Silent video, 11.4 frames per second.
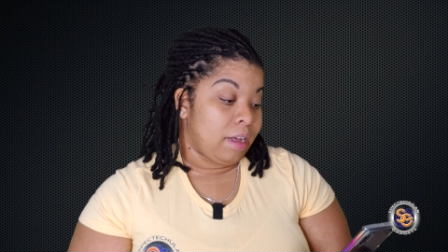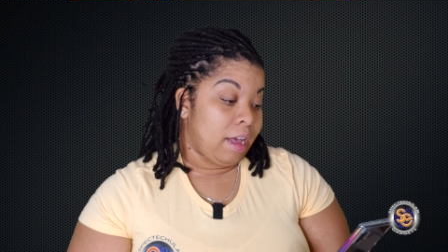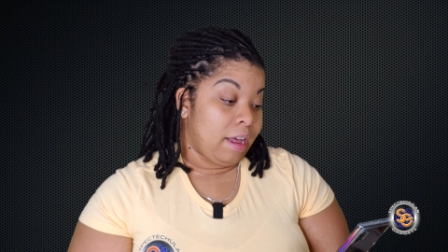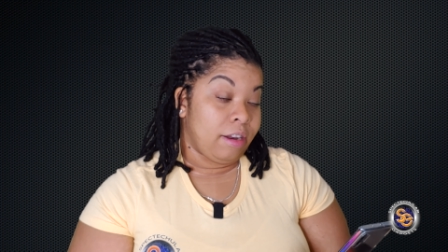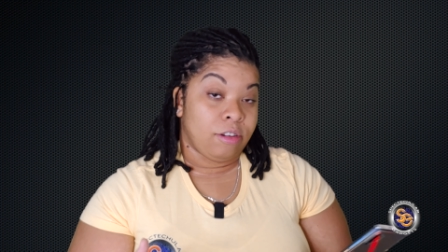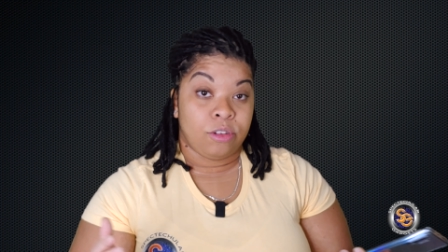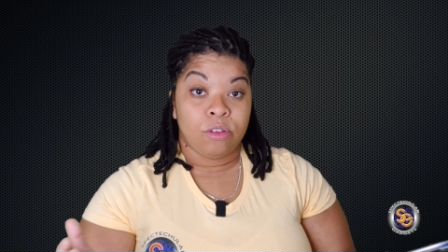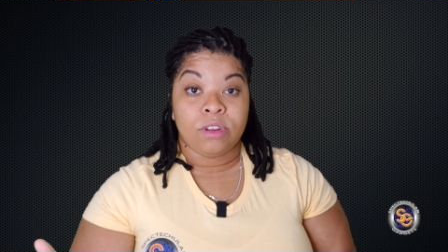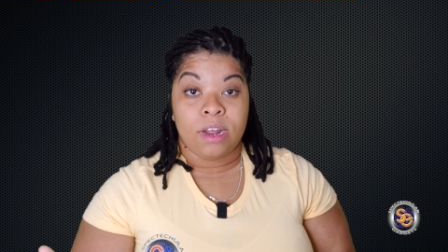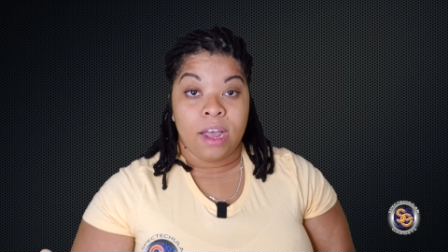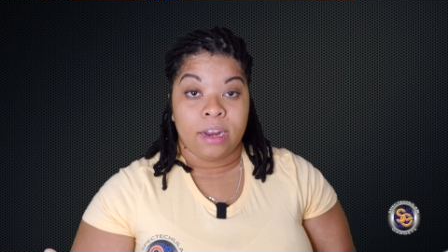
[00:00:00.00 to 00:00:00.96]
and there's no
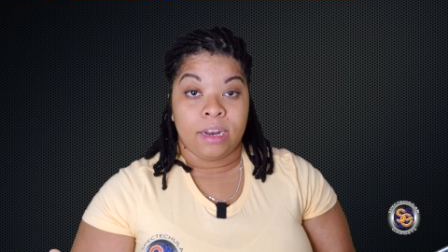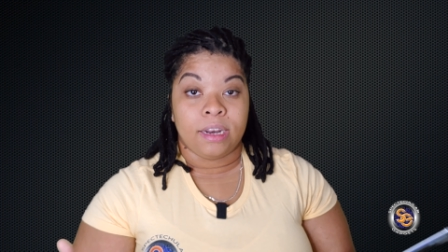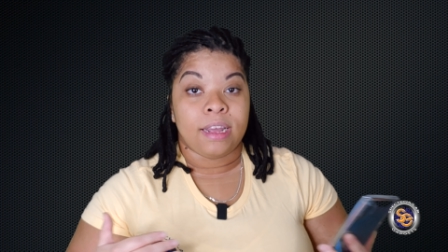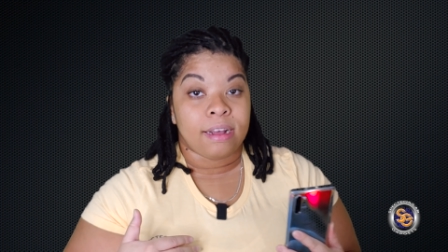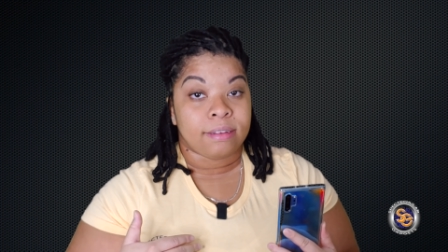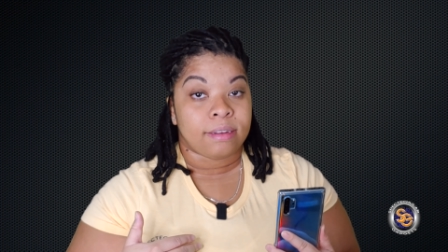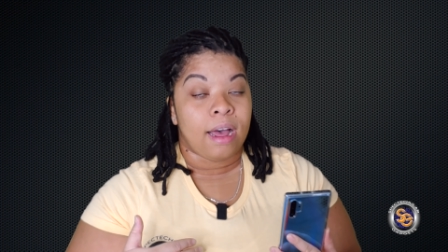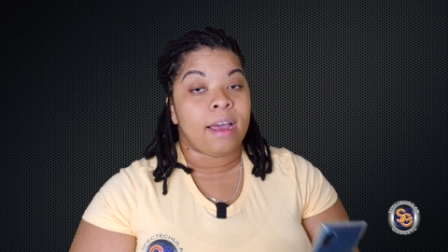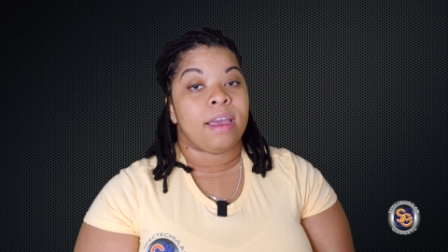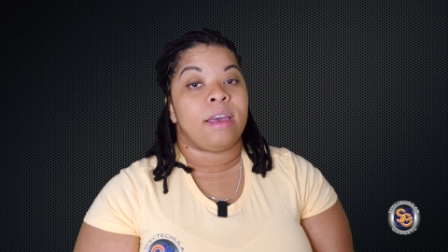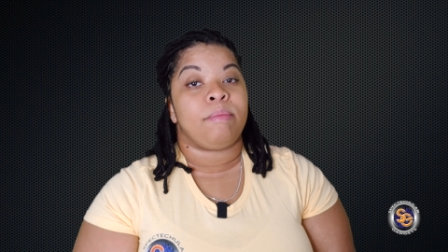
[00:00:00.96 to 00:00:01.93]
denying it. Yes,
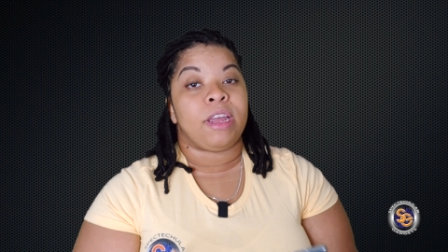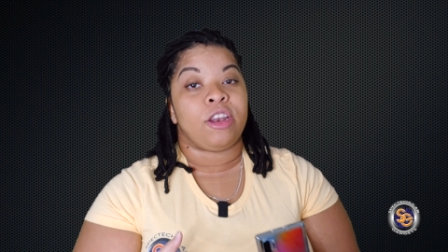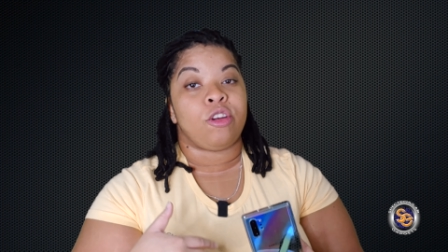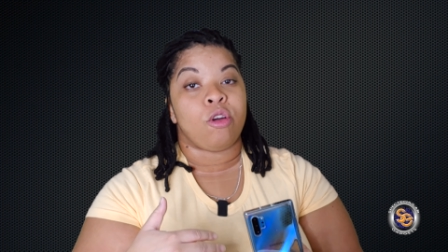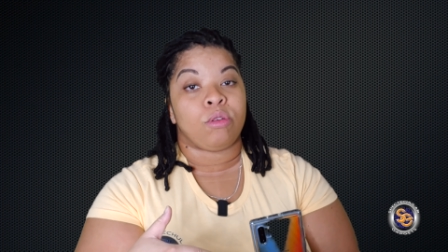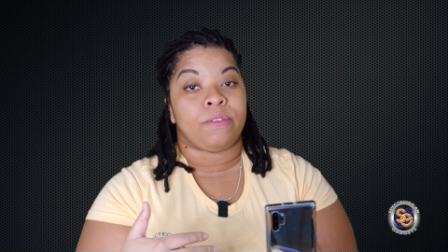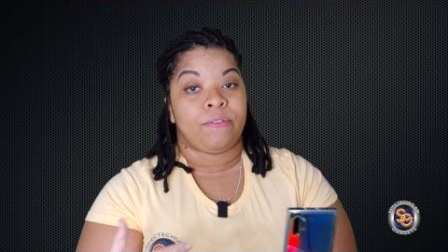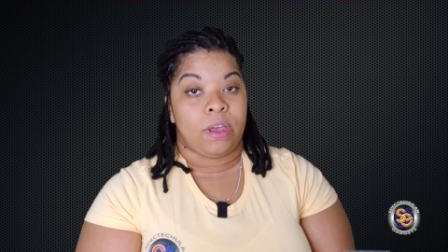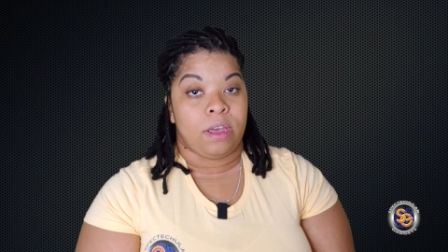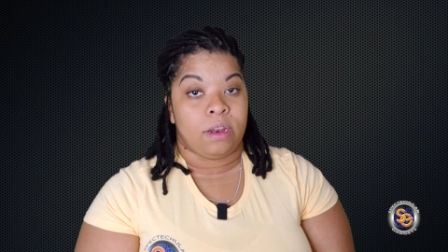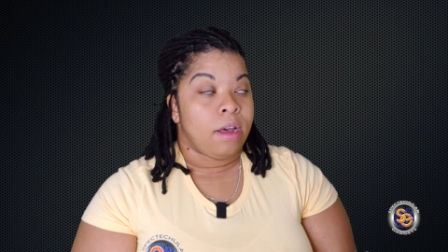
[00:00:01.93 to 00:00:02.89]
I am a Note
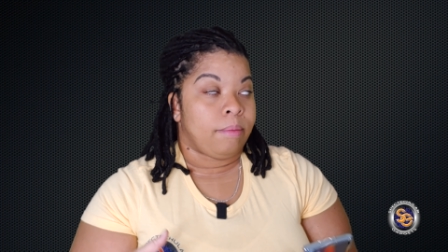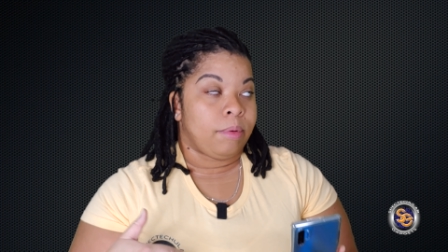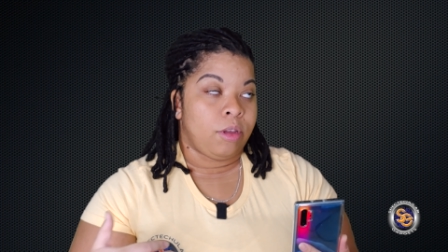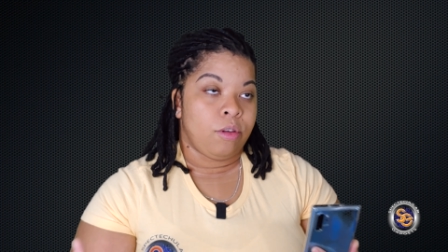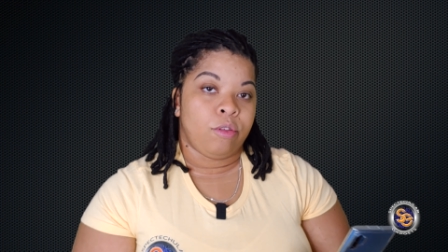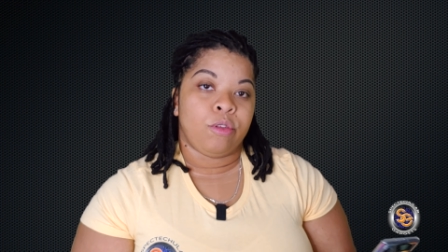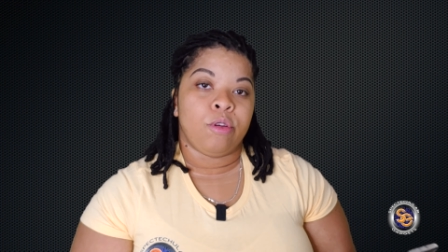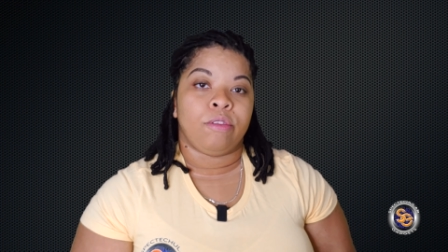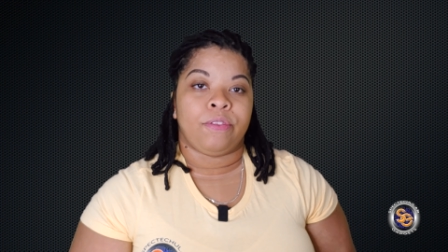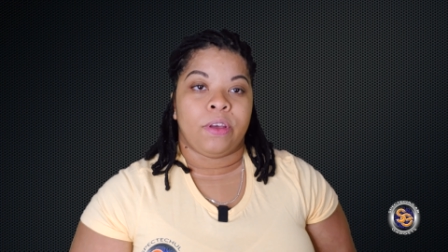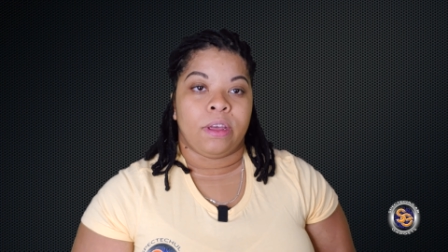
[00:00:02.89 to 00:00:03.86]
fan. I'm a huge
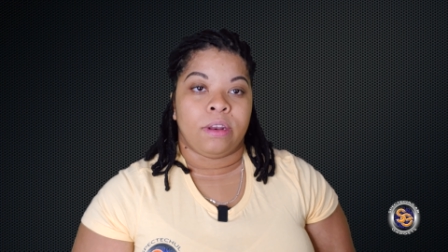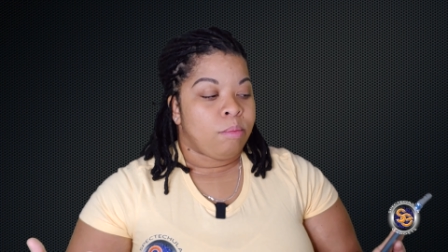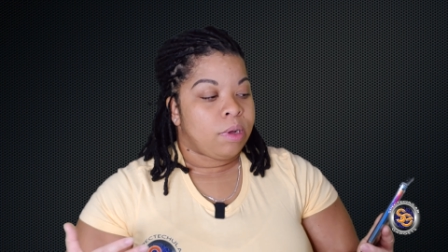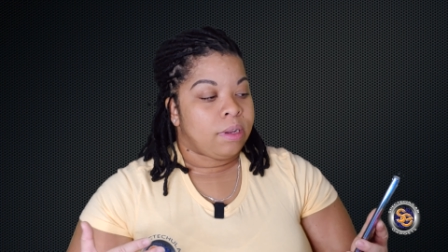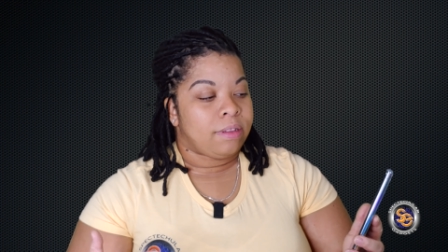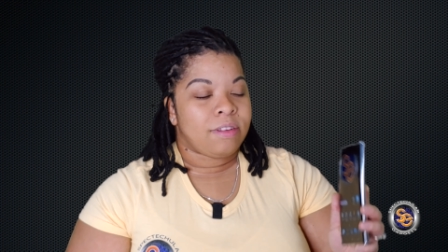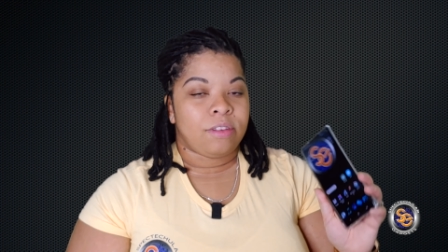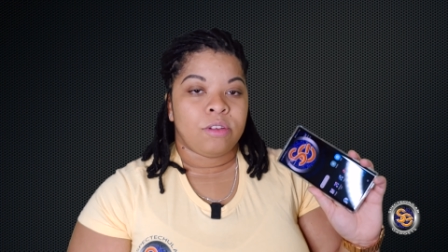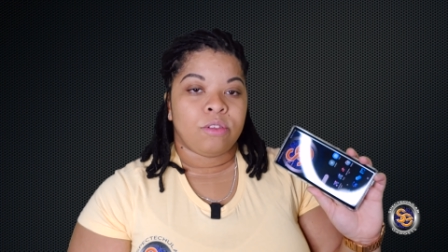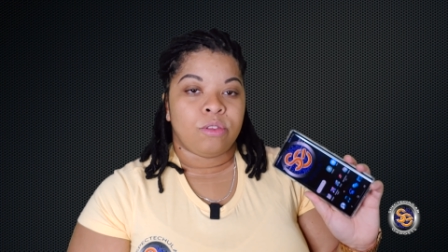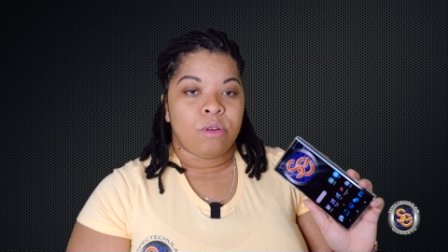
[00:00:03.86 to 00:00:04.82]
Note fan, but this
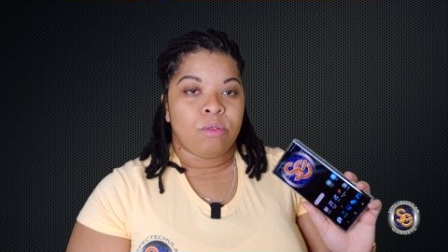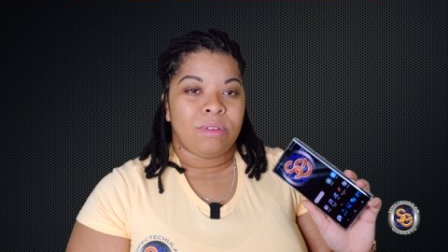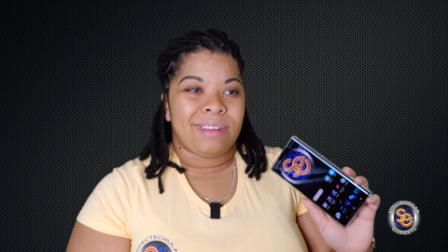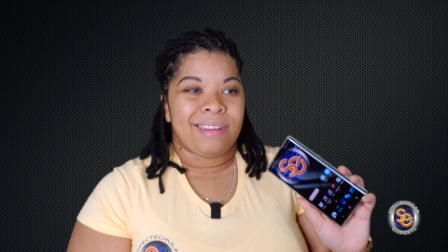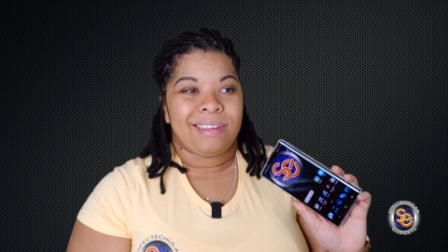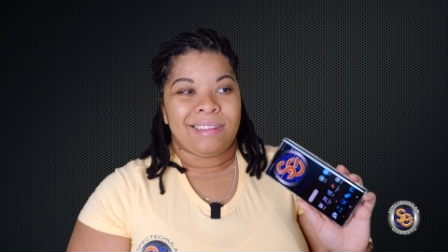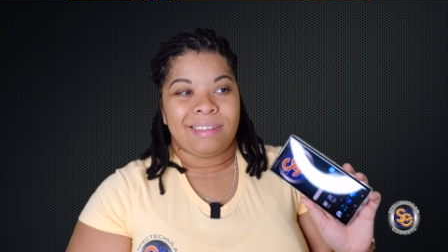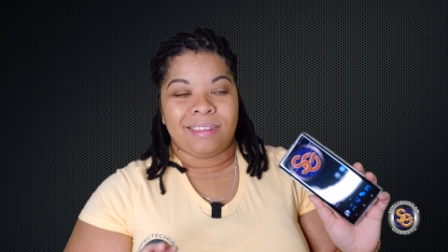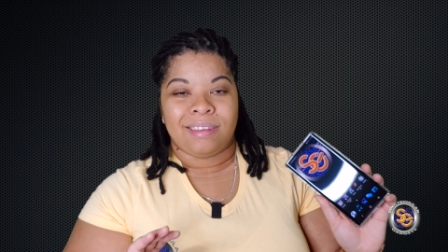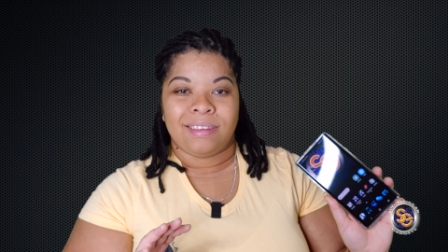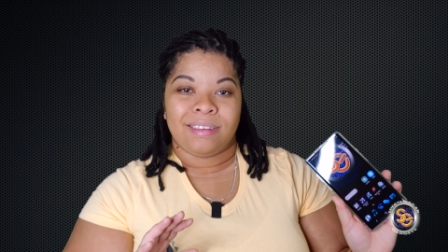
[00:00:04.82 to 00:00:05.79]
year's Note is
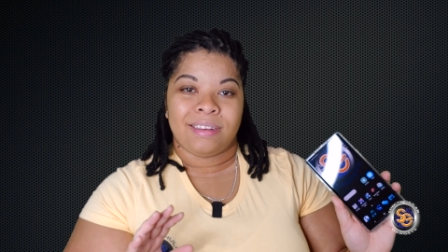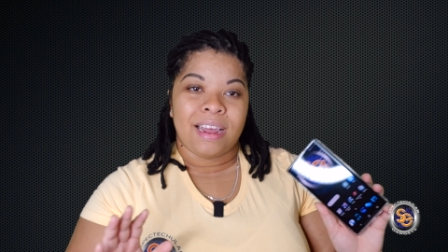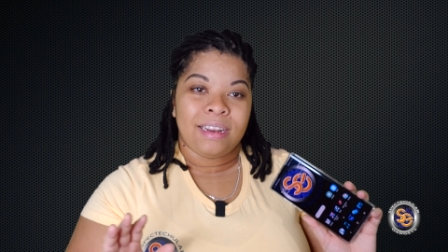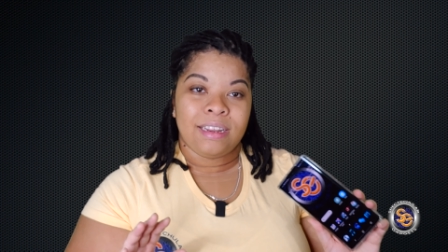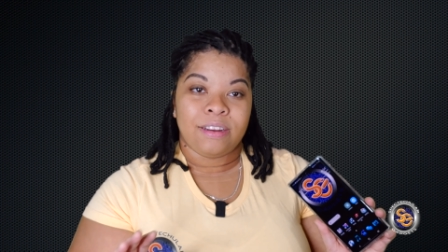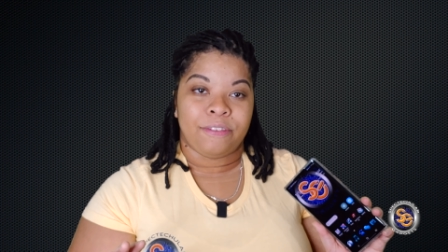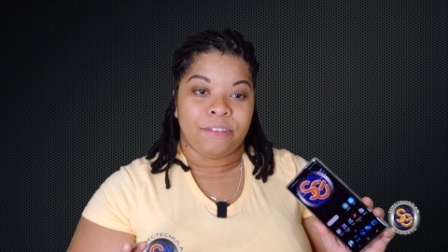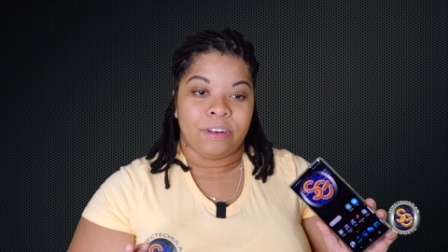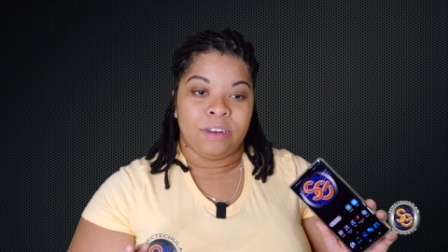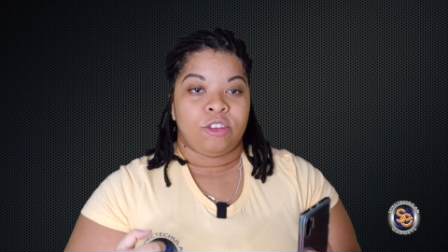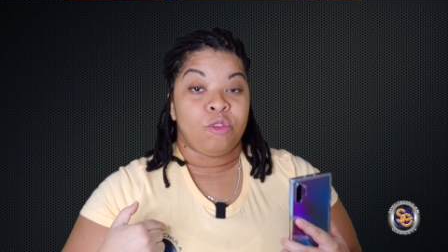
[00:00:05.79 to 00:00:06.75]
slightly different.